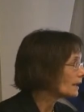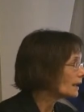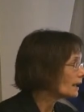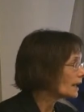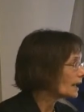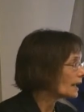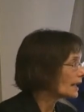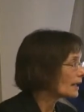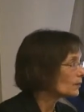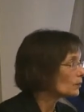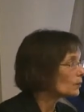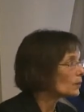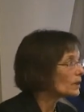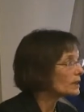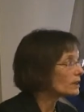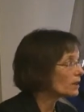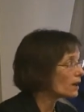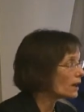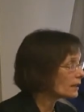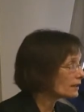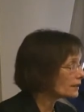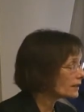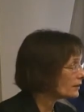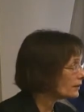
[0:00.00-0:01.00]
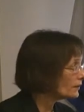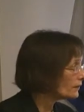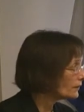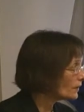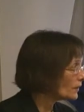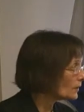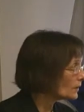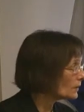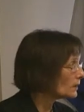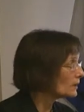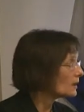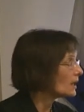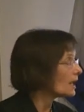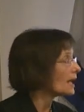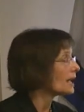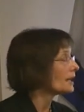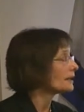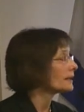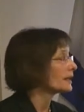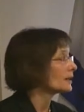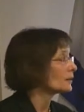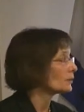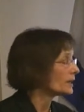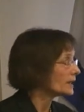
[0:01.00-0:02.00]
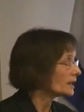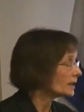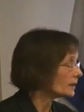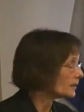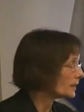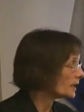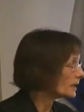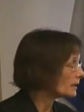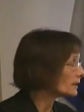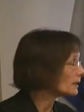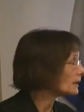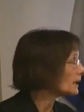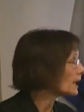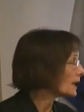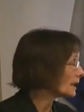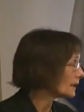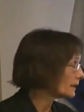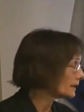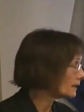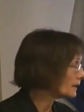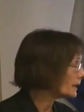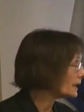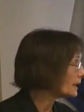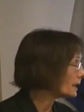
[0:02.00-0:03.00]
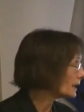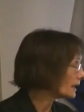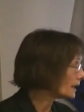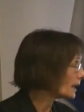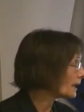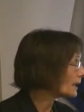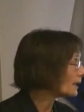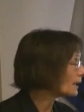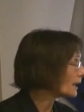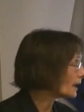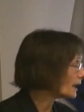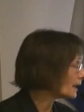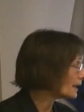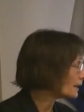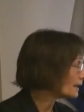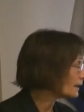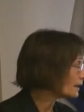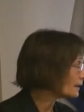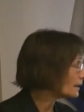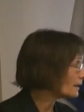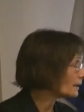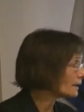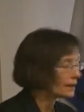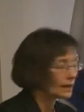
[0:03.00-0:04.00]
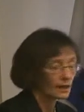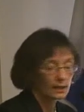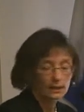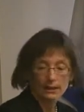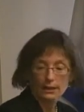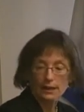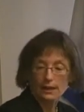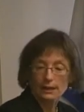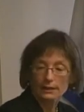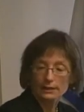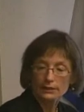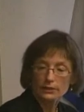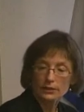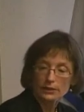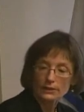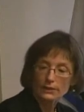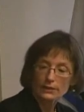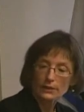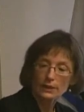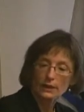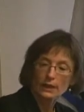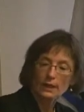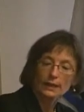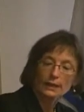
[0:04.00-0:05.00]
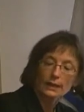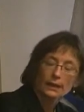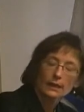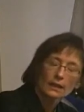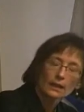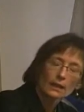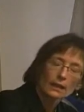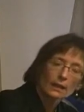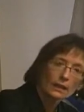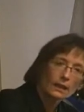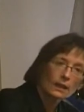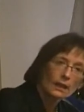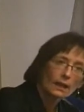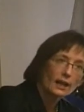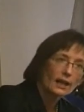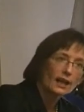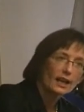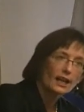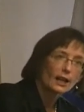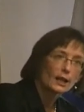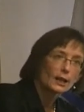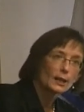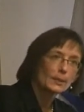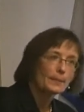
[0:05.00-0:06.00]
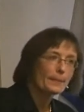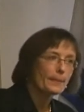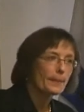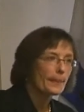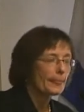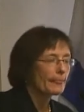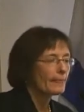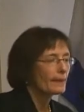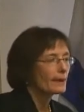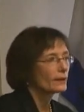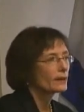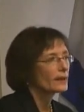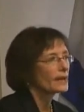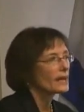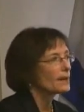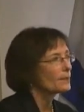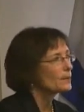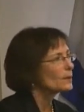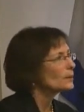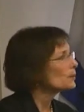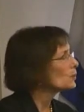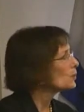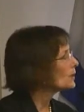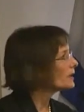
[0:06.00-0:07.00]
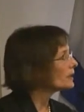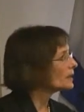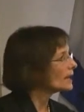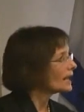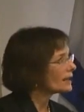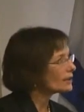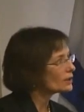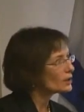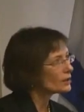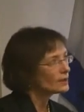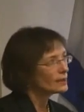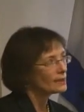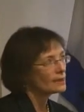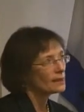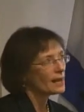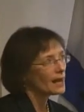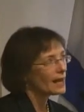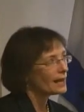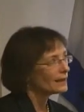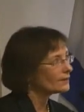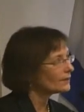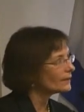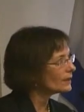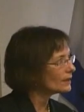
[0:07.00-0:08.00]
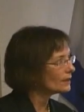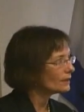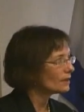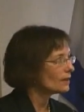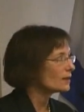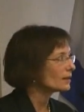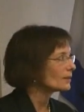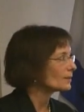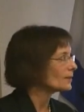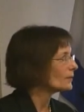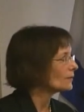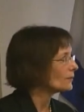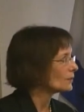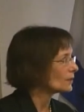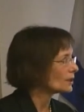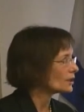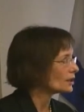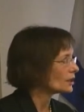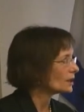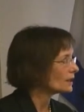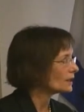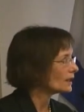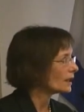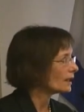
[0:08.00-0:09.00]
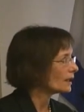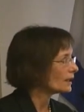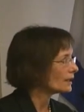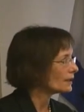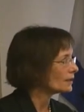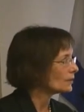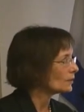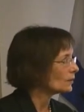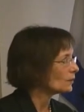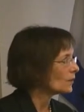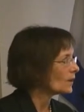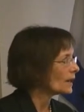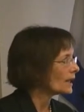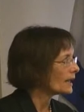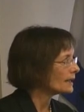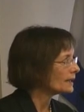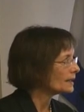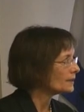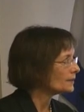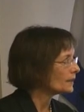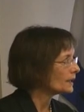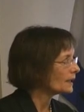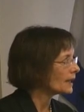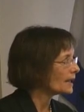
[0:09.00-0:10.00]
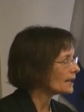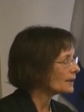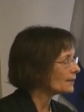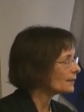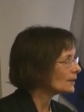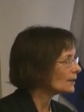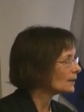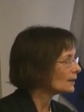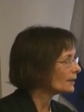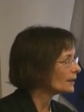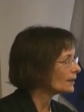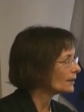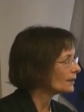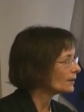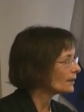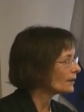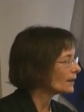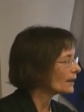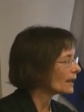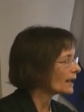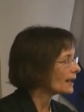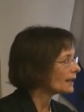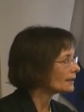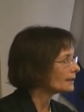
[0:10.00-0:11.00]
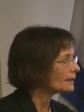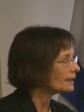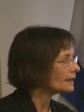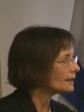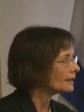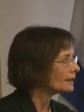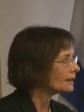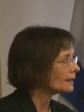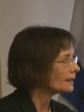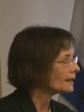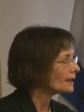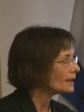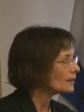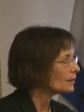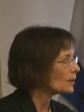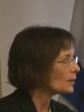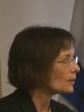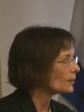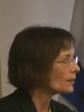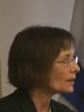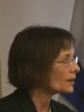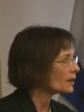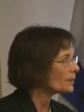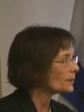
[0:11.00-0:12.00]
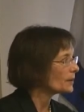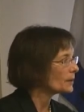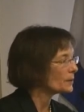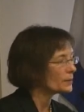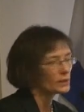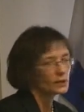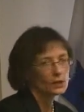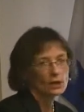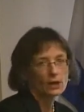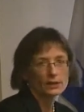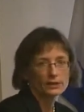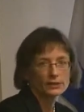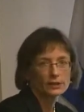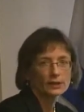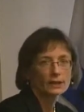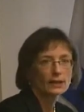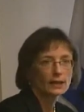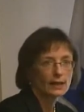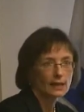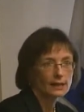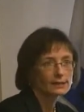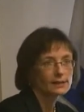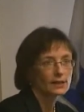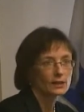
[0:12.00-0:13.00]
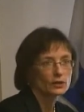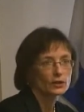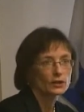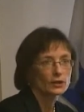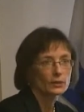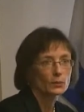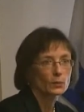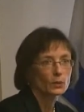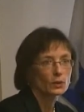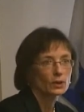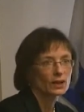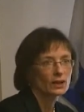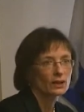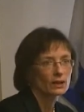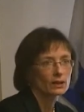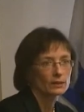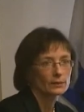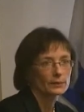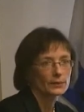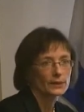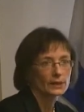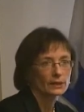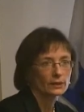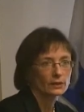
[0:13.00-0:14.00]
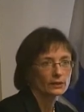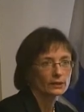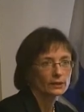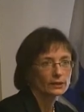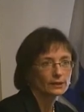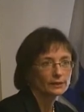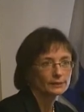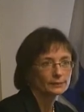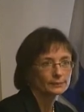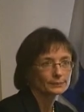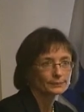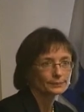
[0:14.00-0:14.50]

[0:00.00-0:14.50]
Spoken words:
And we talked on the phone a lot, and we emailed a lot, he and I, the oncologist and I. There came a point, actually not very long before she died, when it became clear that the chemotherapy was causing essentially more harm than good,